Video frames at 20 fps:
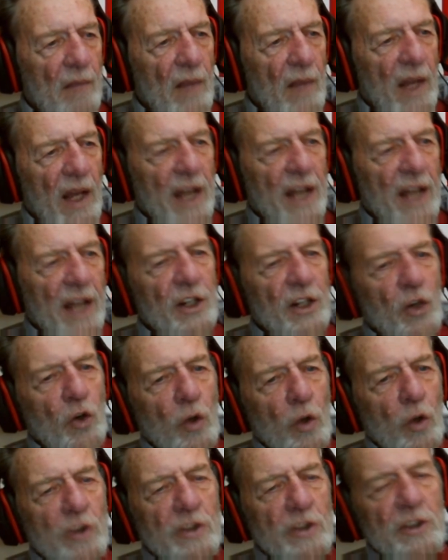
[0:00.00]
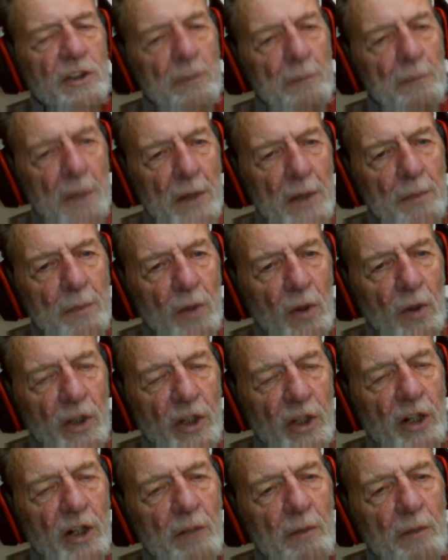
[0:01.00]
And of course, the people
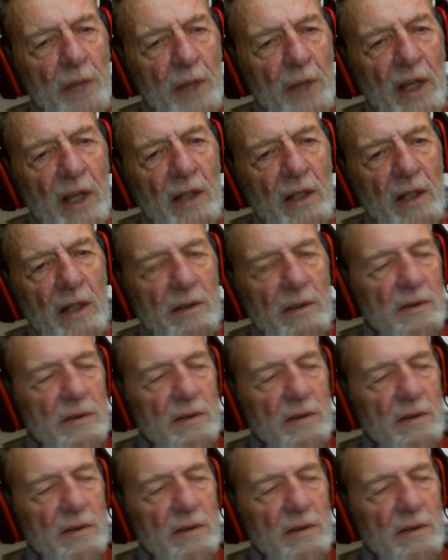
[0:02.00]
that are being